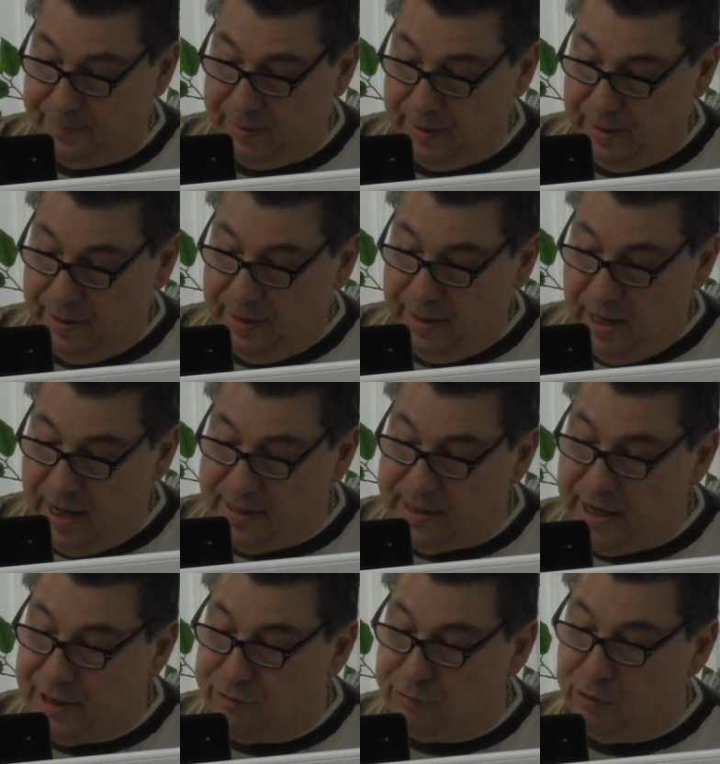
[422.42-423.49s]

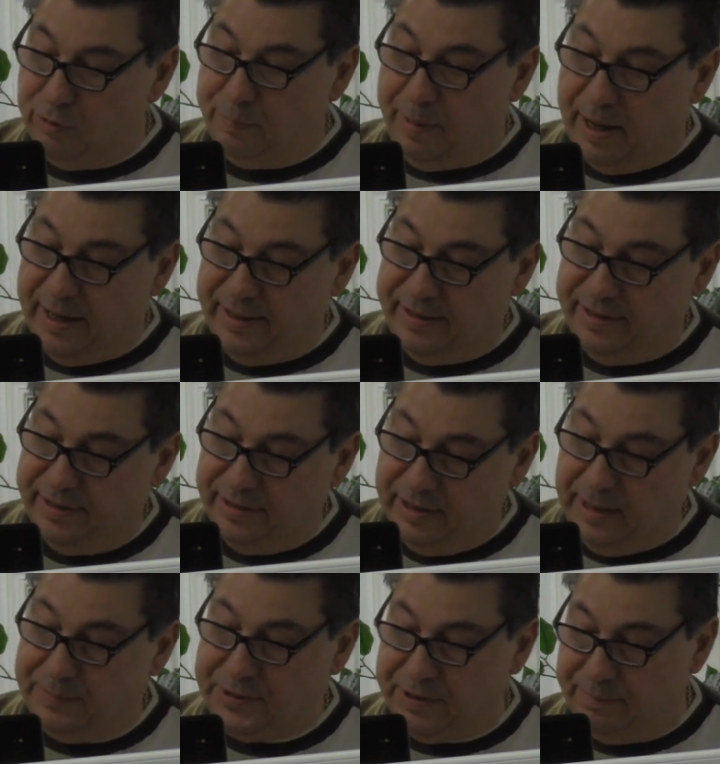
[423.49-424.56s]
AA grew by
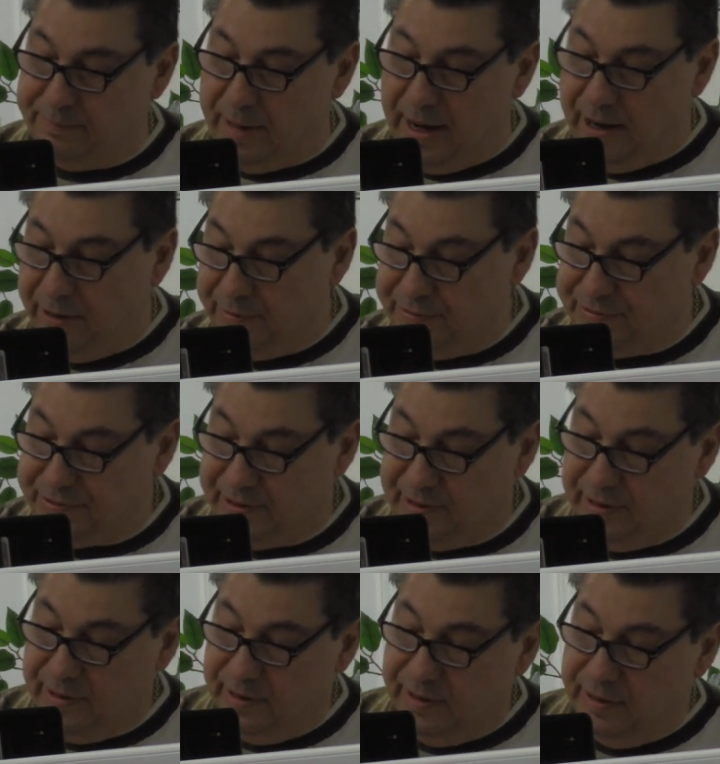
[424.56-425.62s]
leaps and bounds.
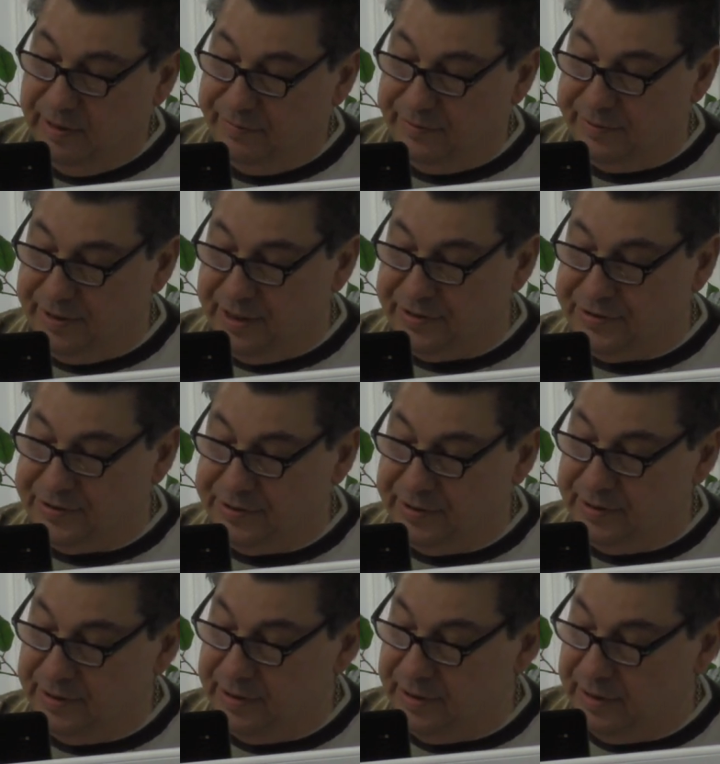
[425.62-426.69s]
For this,
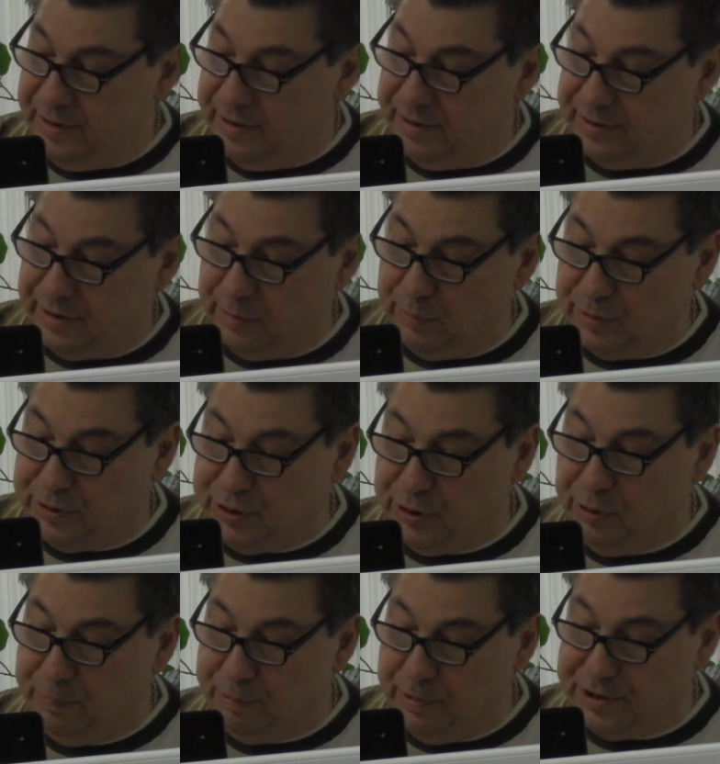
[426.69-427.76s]
there were
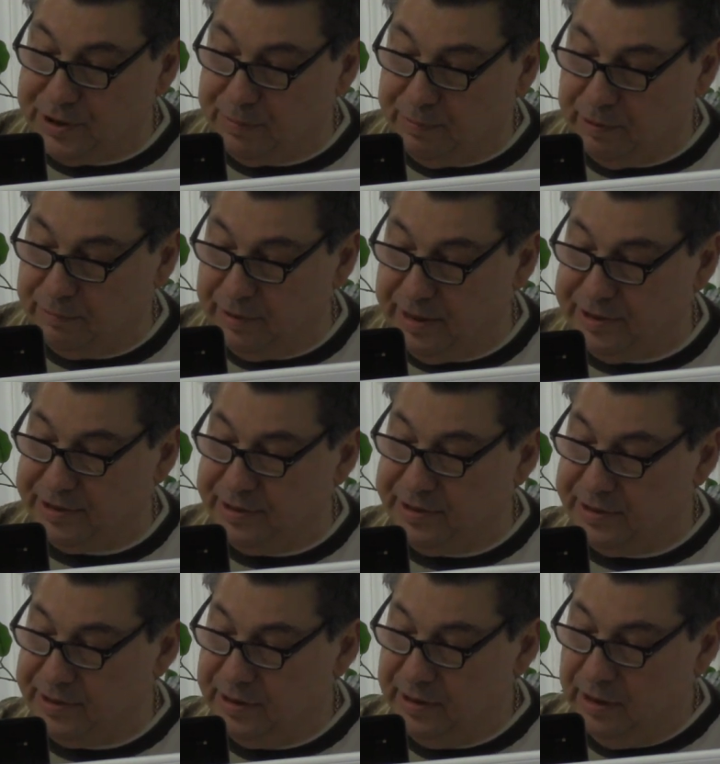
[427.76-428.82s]
two principal reasons.
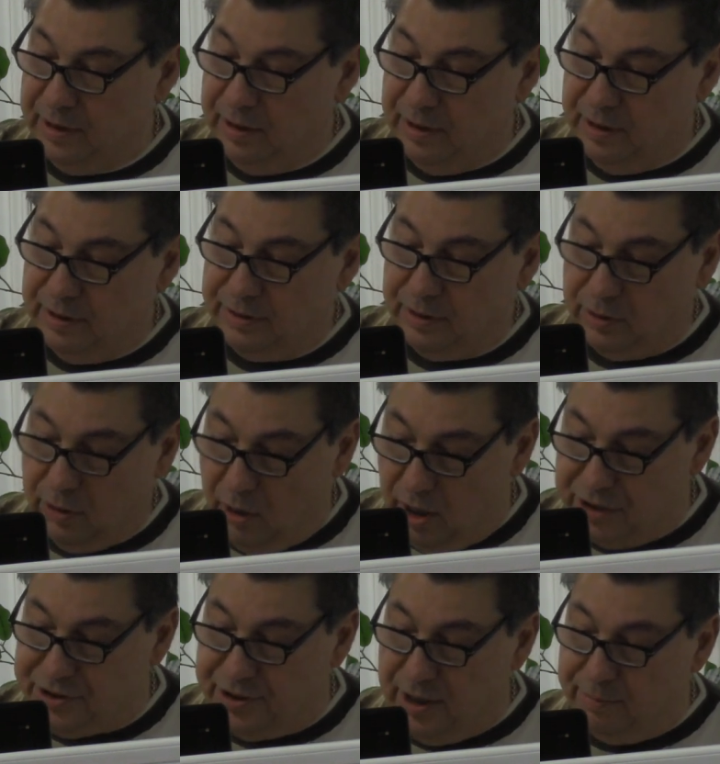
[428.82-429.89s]
The
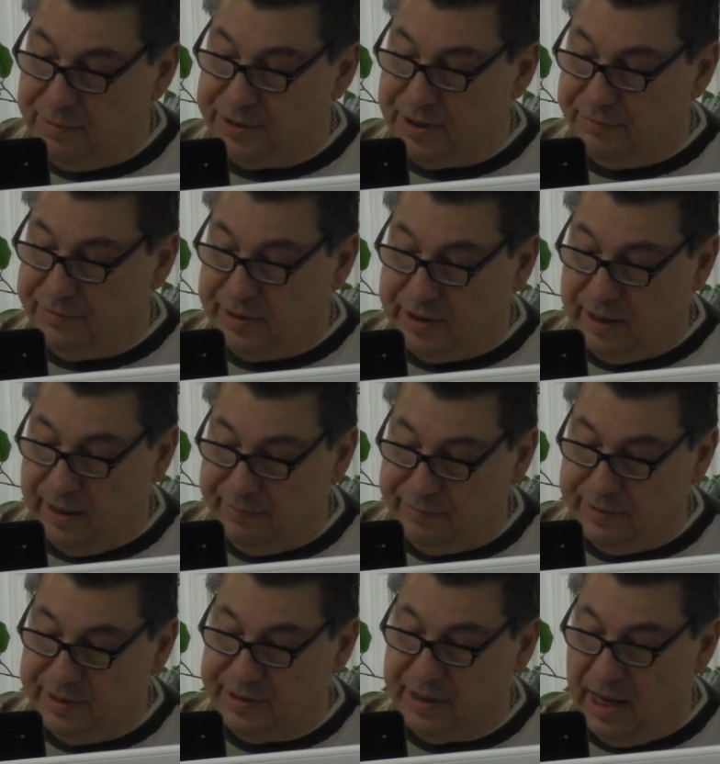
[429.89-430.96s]
large numbers of
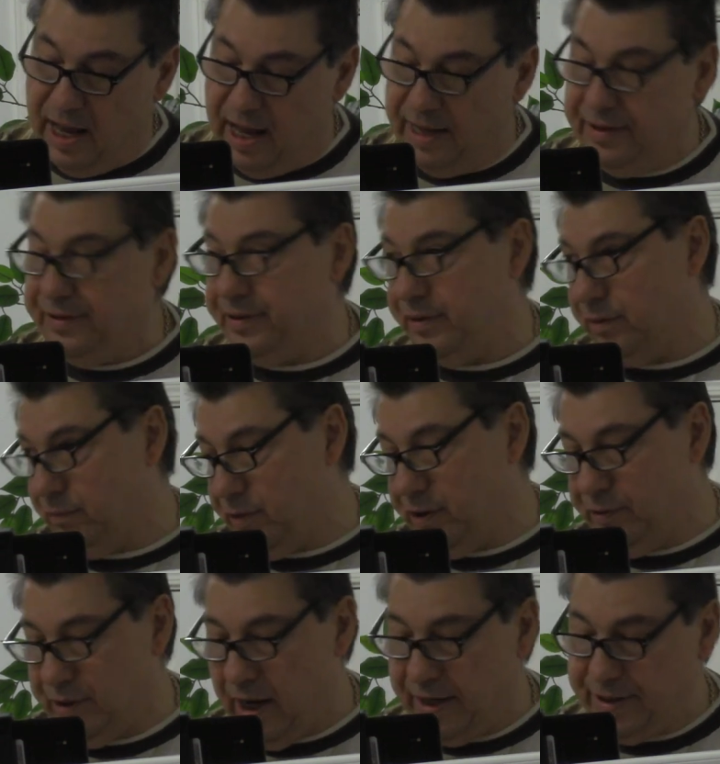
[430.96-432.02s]
recoveries and
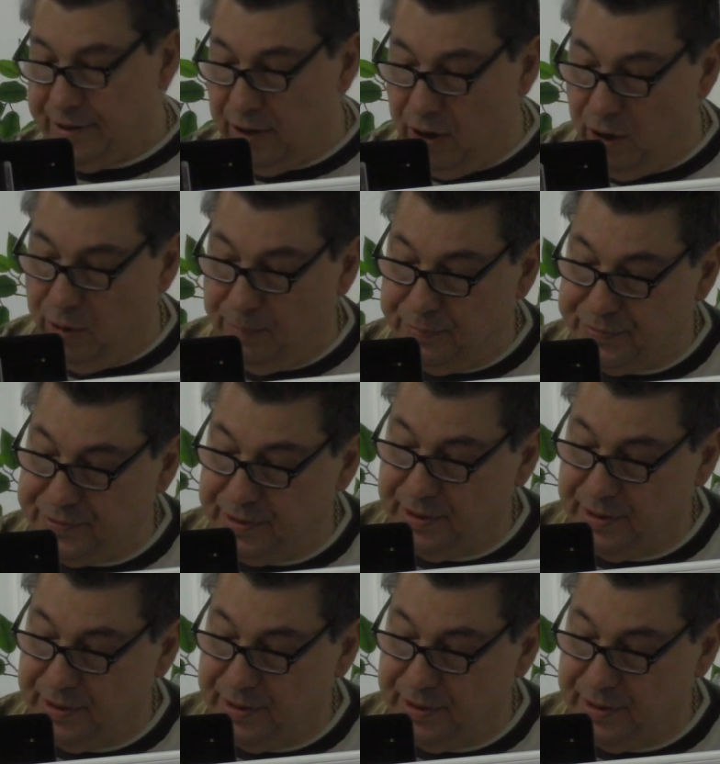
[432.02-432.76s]
reunited homes.